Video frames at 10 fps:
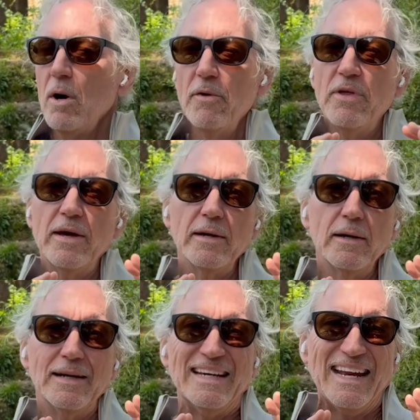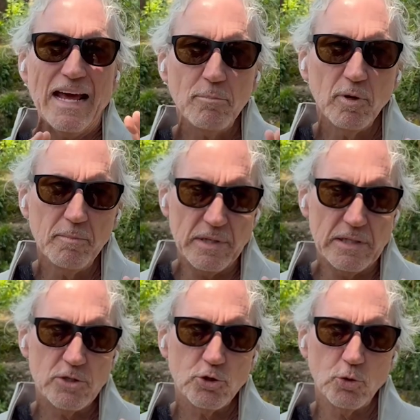They enable me
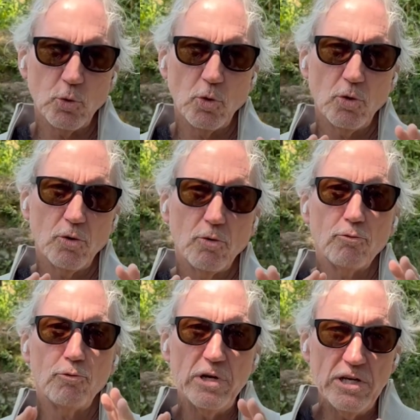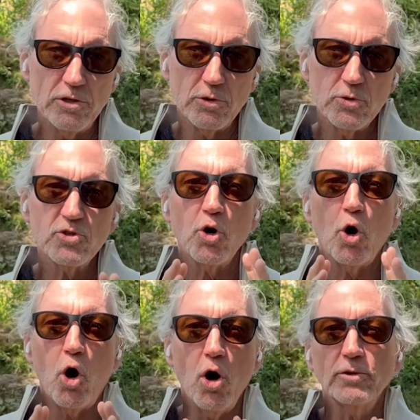to reuse,
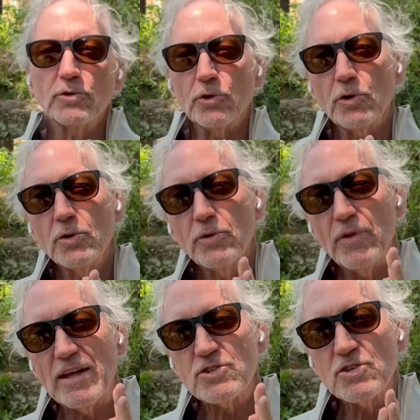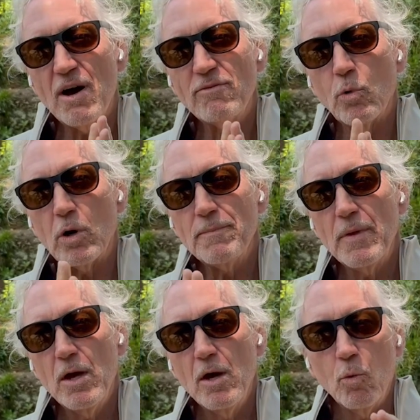alter that software
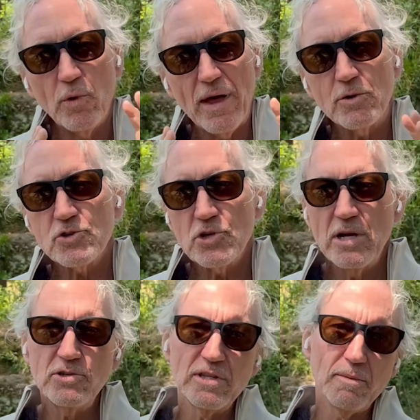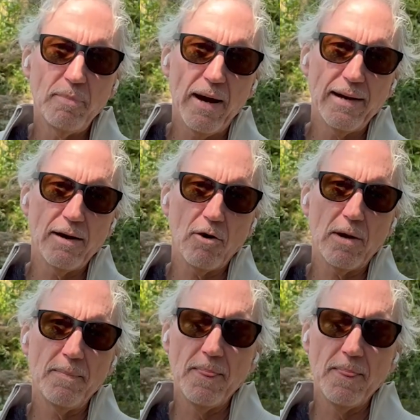without changing the binary.